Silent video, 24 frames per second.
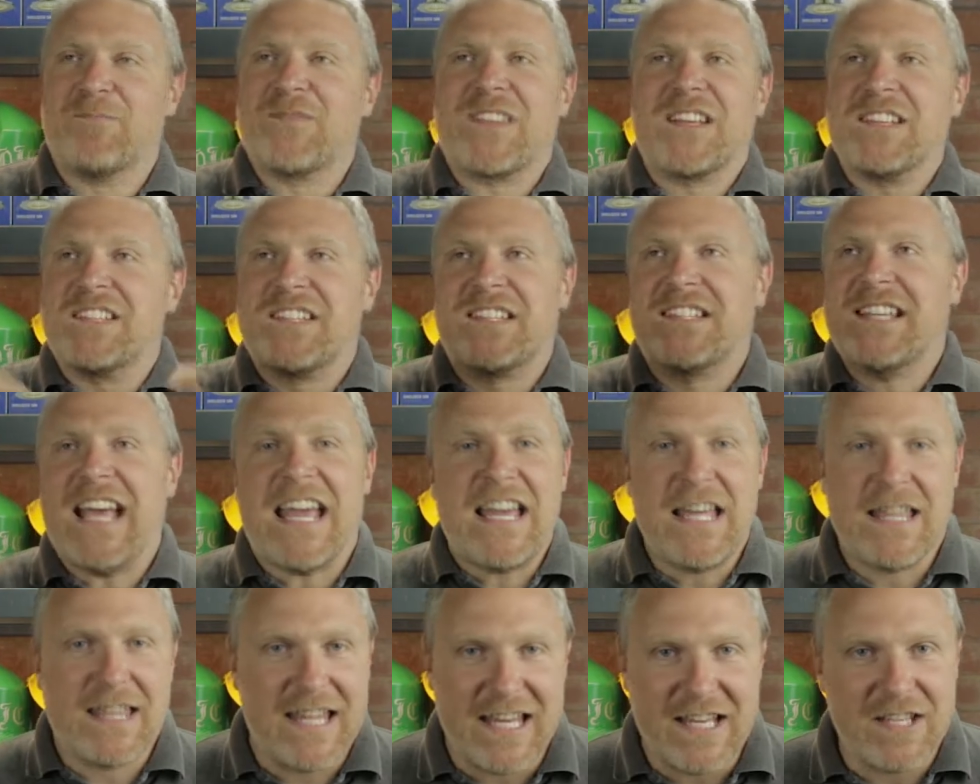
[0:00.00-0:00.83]

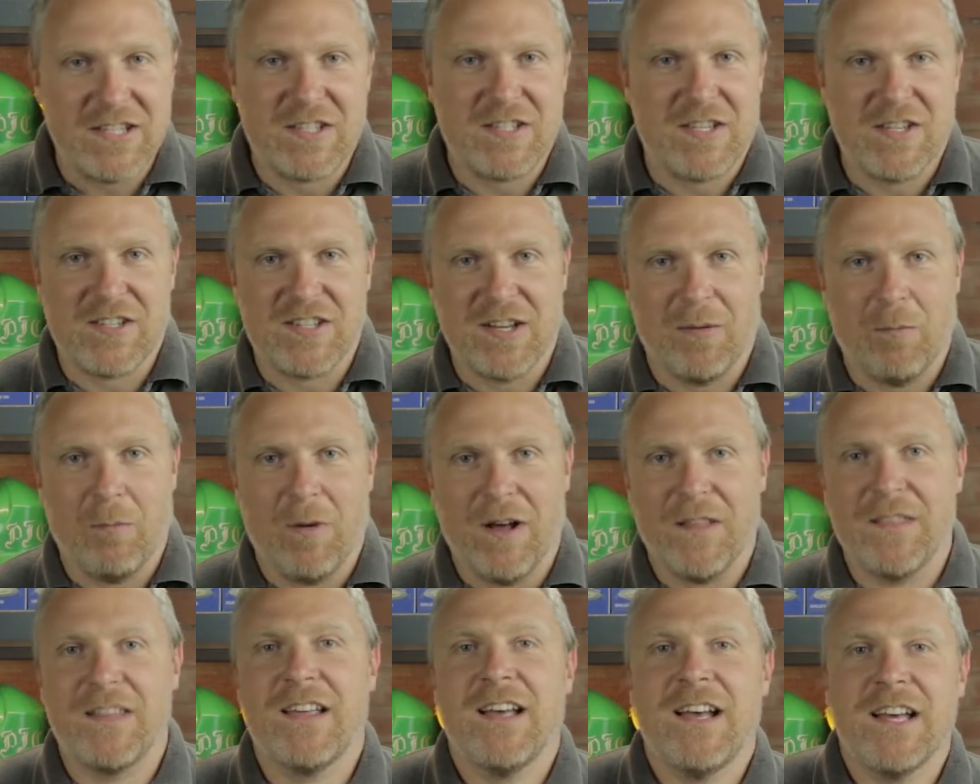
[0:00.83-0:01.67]
say things to
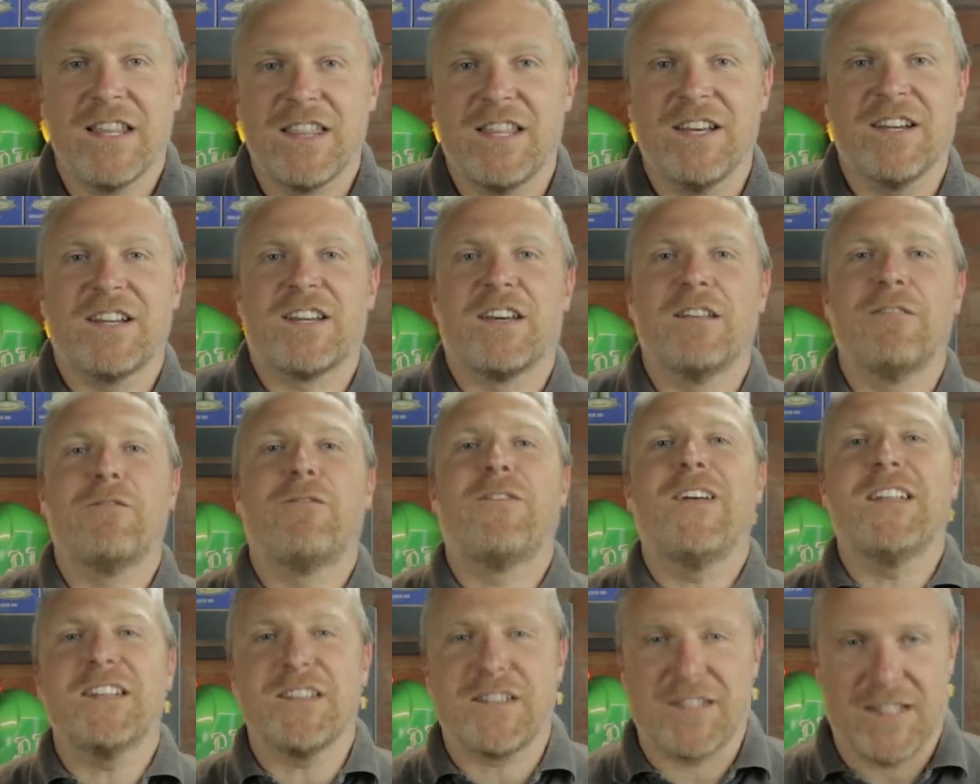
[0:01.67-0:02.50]
someone that
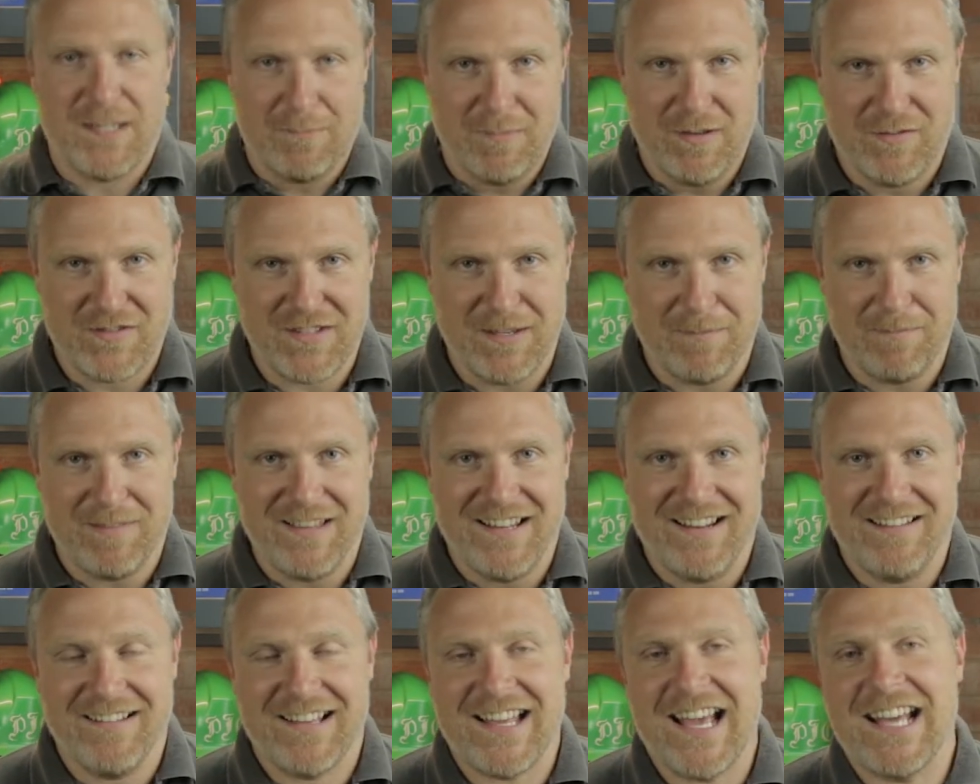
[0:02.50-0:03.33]
convince them of
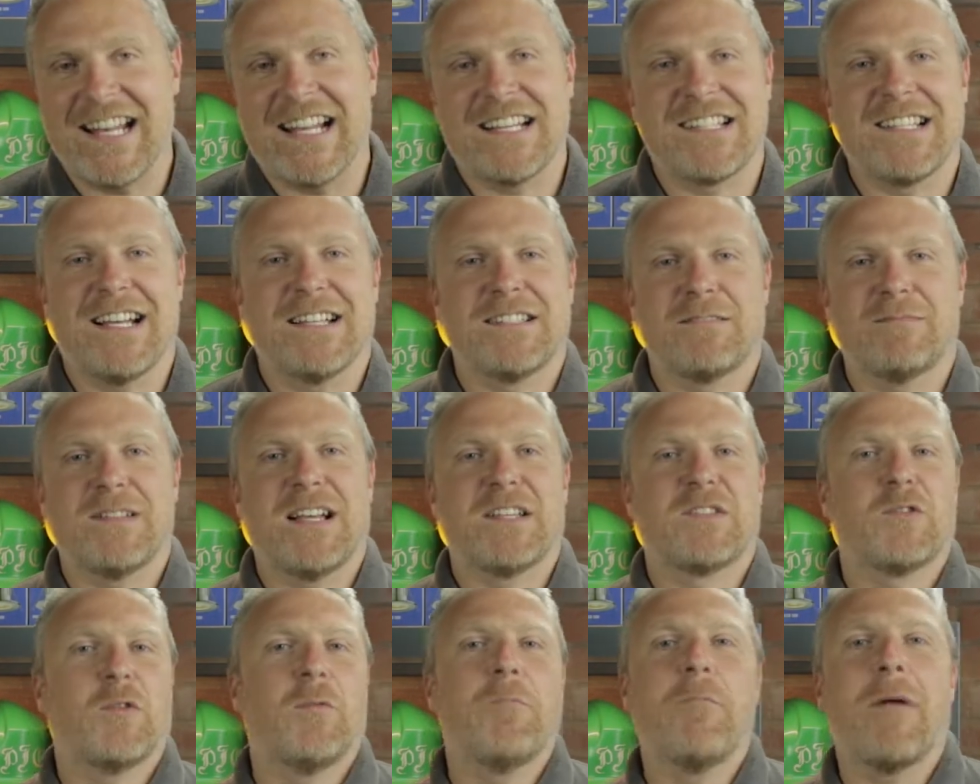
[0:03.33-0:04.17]
something. Okay, that's
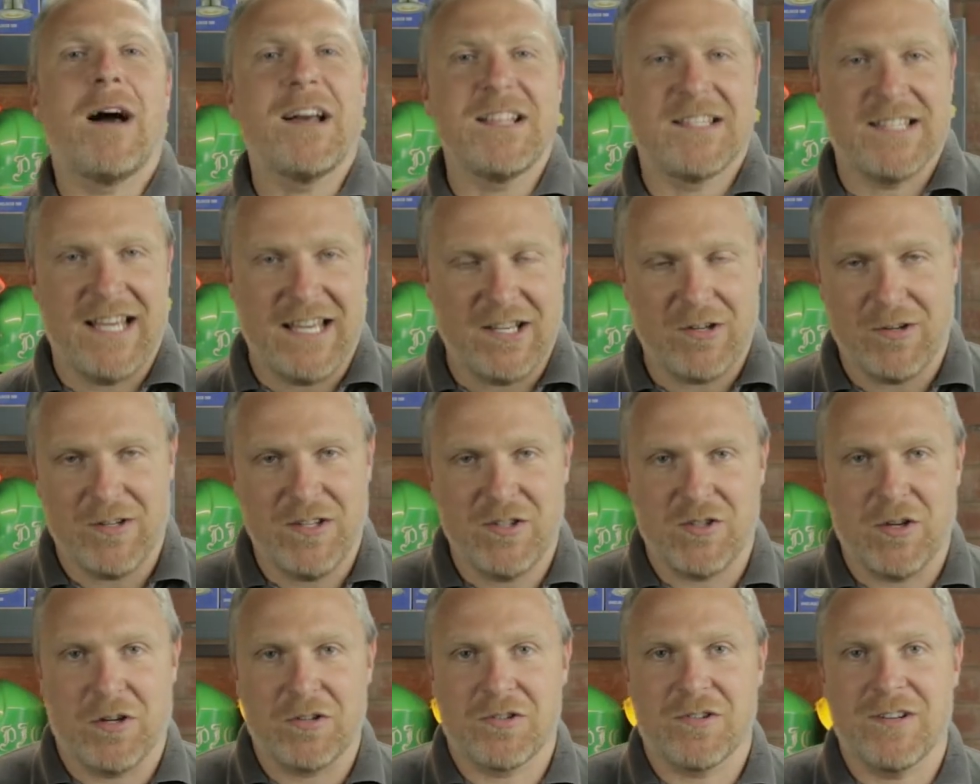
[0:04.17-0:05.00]
sort of my take on
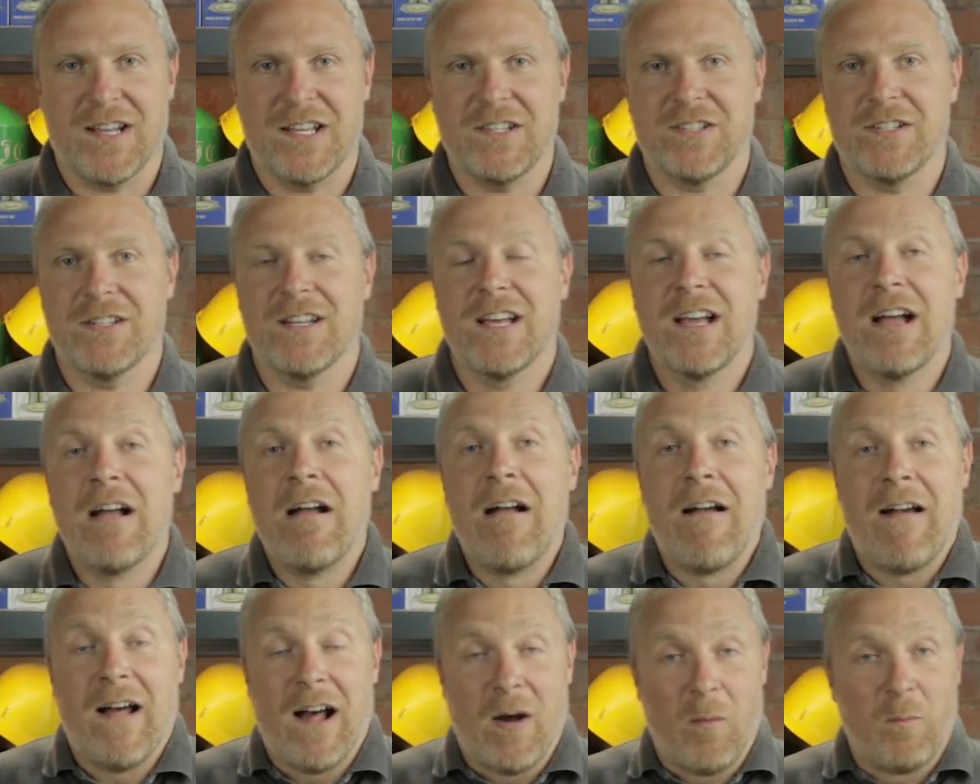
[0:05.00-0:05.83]
indoctrination.
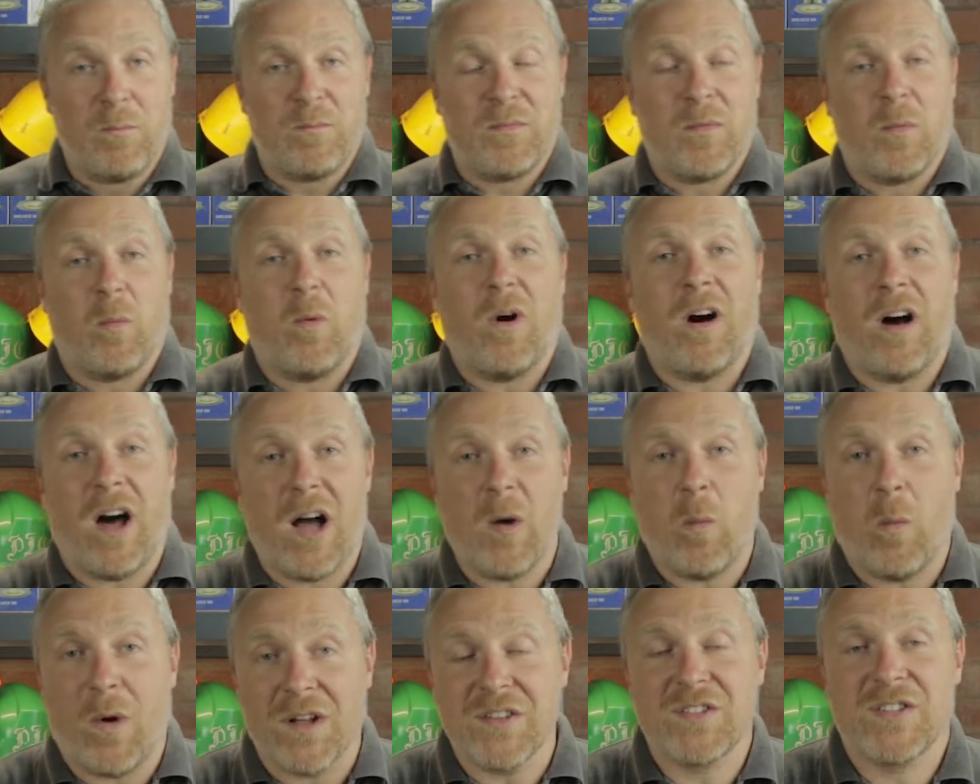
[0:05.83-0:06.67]
What I
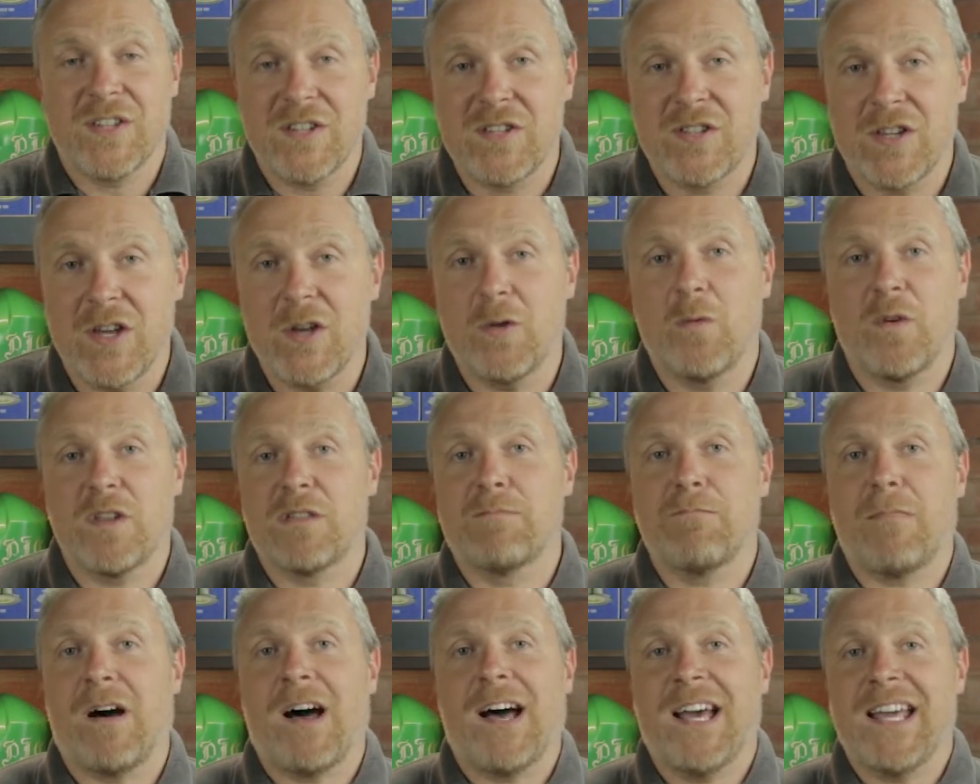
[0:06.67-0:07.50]
want to do with
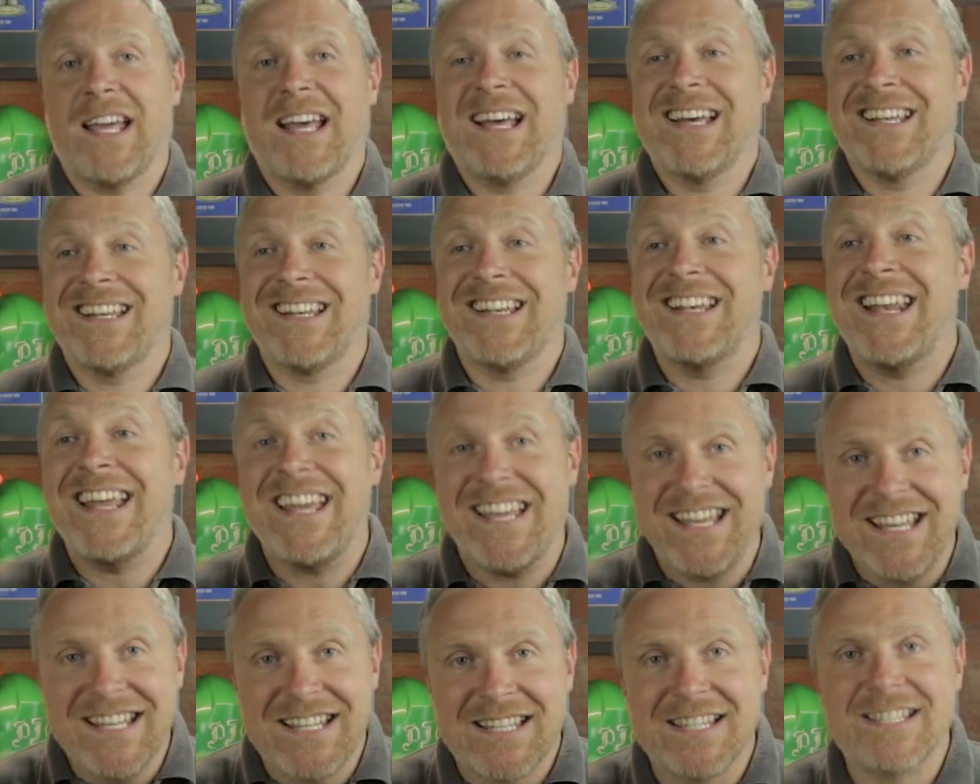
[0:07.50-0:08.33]
my
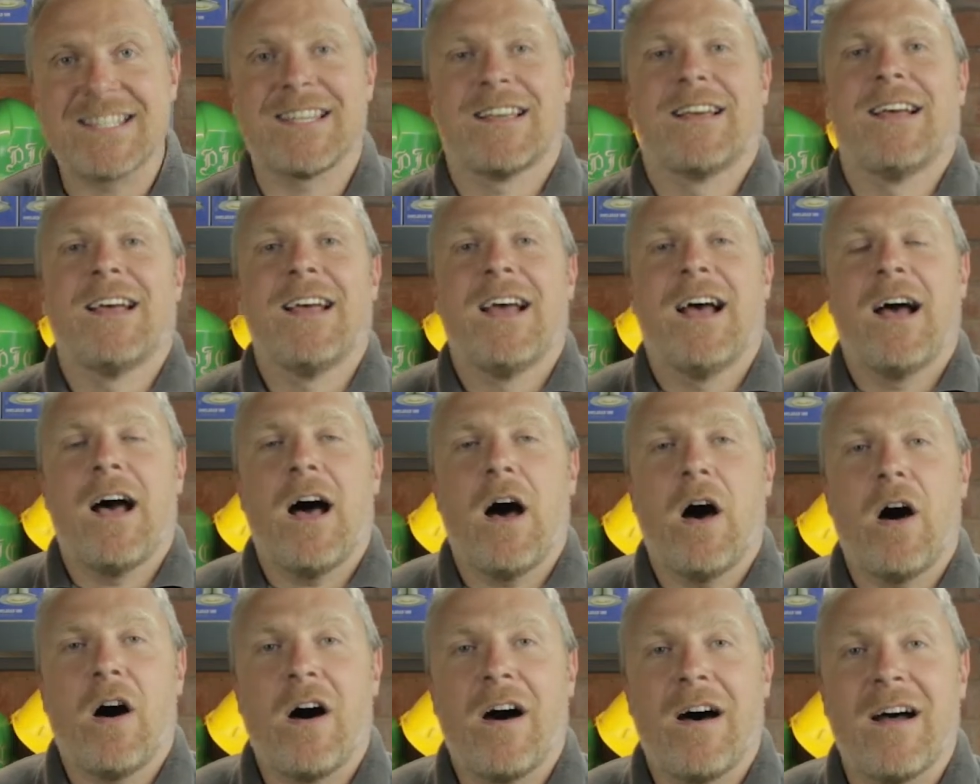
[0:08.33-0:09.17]
leads
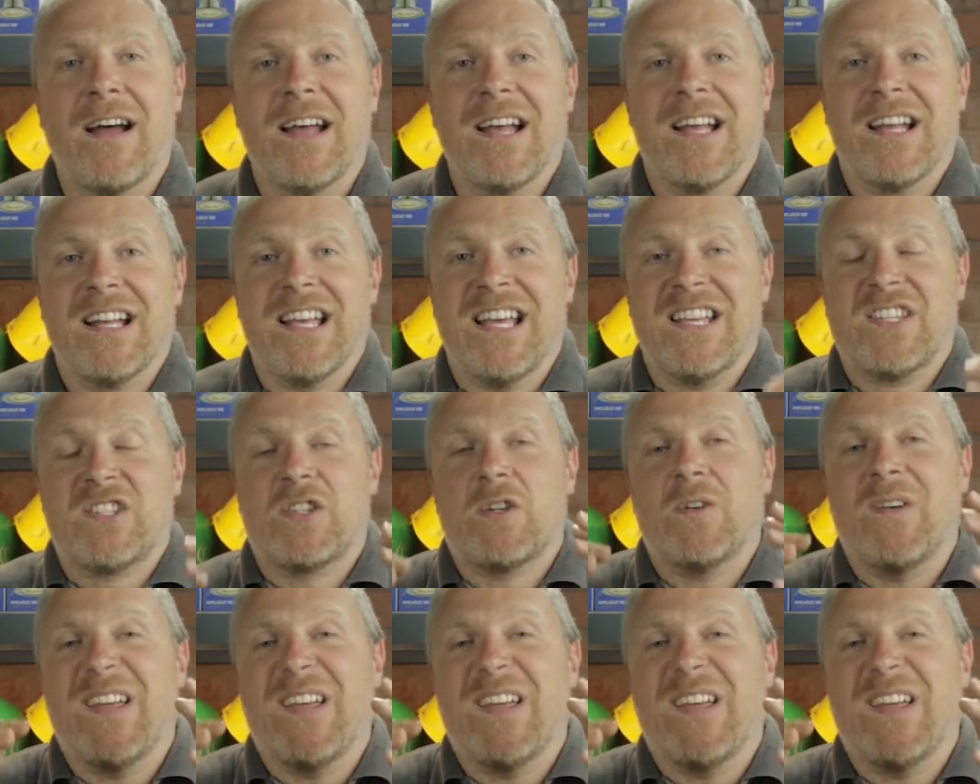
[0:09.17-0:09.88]
is to